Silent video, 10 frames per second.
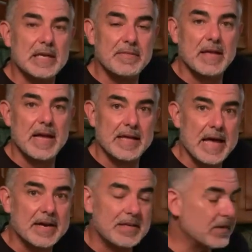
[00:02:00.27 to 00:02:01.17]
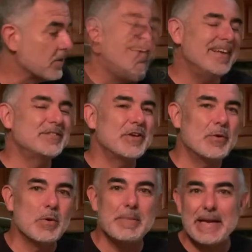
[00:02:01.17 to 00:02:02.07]
and get the heck out of here. And
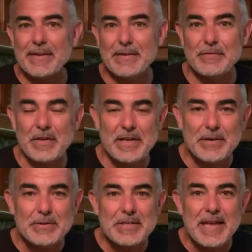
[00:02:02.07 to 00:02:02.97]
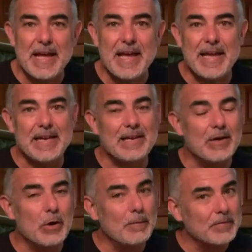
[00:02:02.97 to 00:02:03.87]
so we're making this video today,
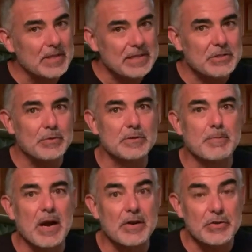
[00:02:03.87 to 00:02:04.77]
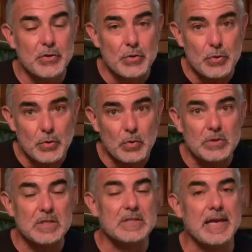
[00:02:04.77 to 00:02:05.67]
hopefully to inspire you
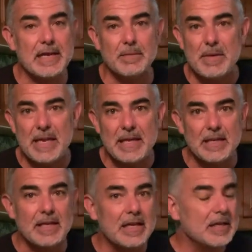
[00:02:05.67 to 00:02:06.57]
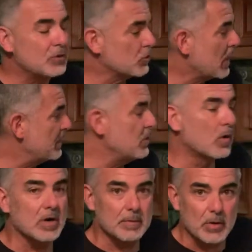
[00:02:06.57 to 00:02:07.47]
to take a minute, try
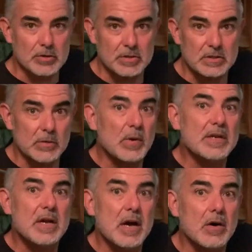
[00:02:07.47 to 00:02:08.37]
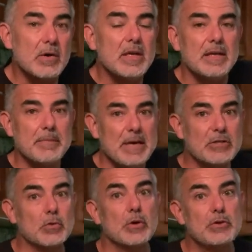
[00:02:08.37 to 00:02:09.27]
your emergency window, and
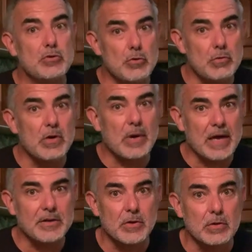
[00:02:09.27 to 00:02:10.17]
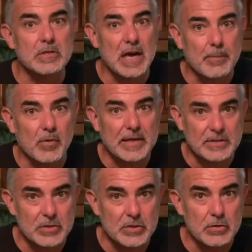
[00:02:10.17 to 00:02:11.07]
make sure you know how yours
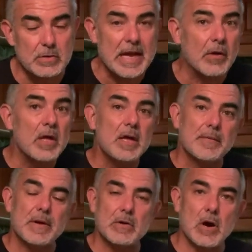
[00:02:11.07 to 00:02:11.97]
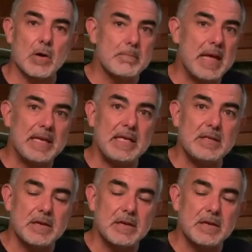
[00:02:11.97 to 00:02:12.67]
operates too. Now, there are many